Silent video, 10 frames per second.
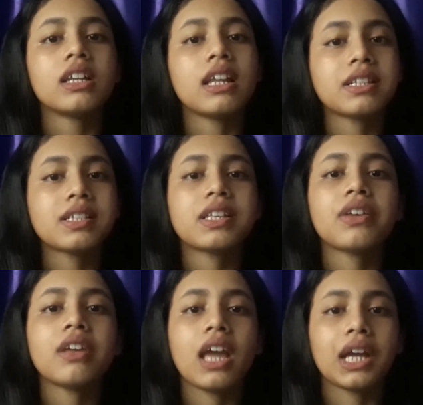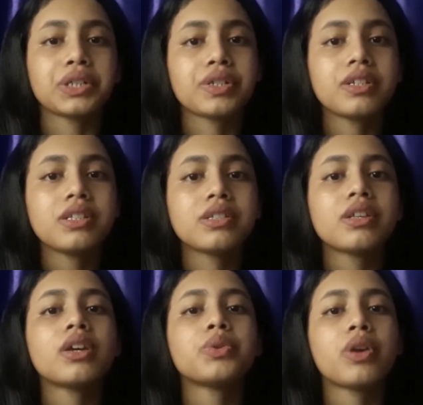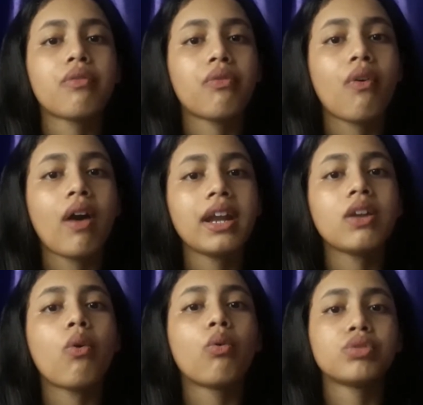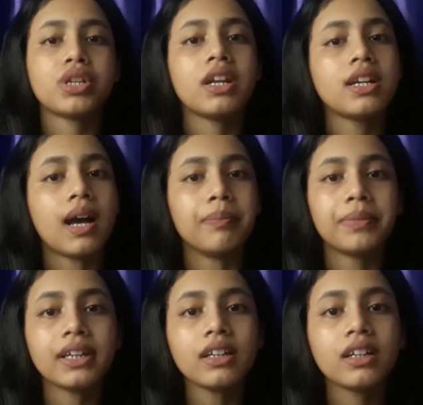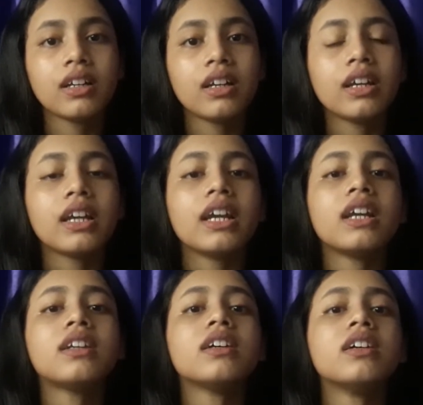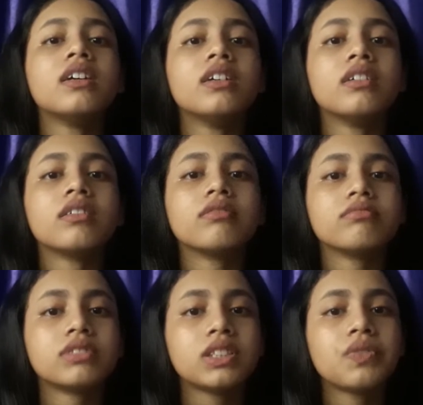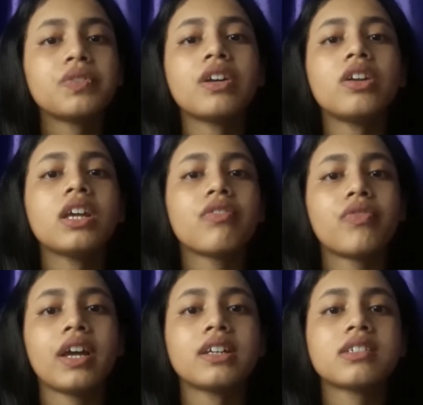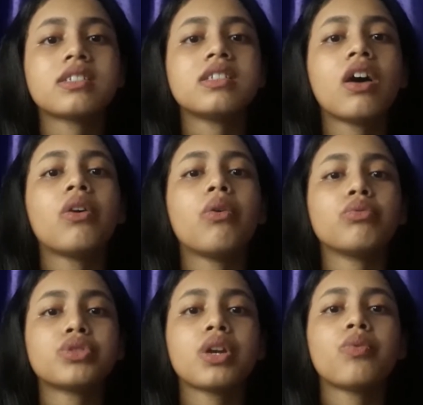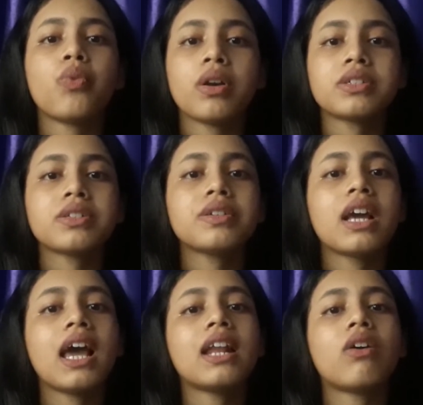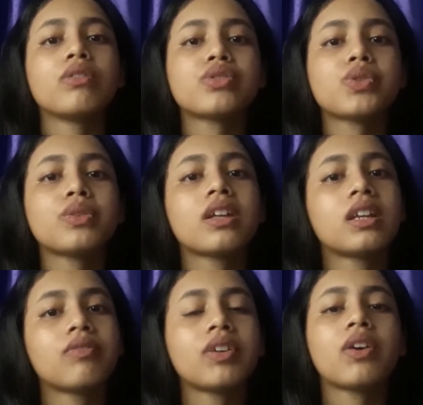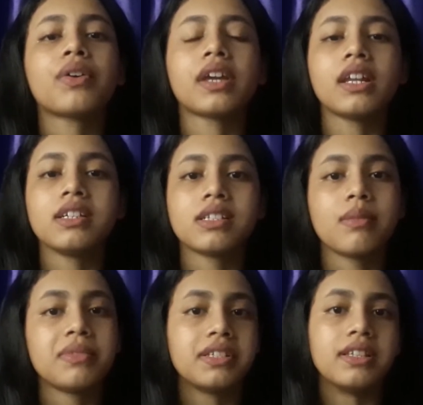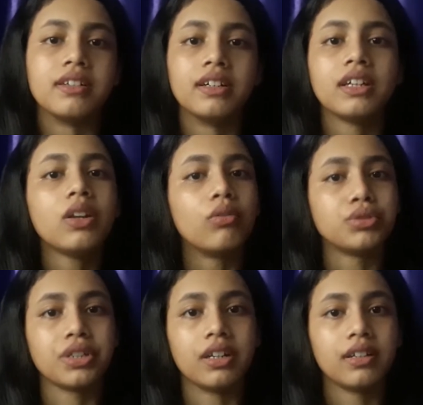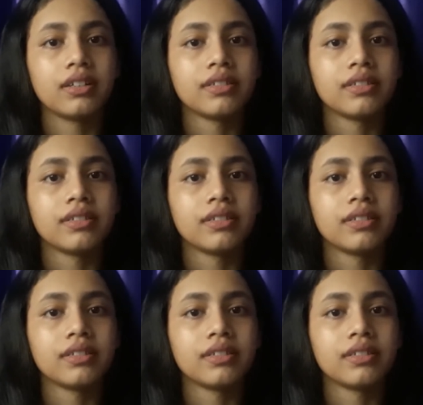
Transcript: necessary actions to avoid ocean dumping. It severely affects the ocean water and also the living organisms there in ocean.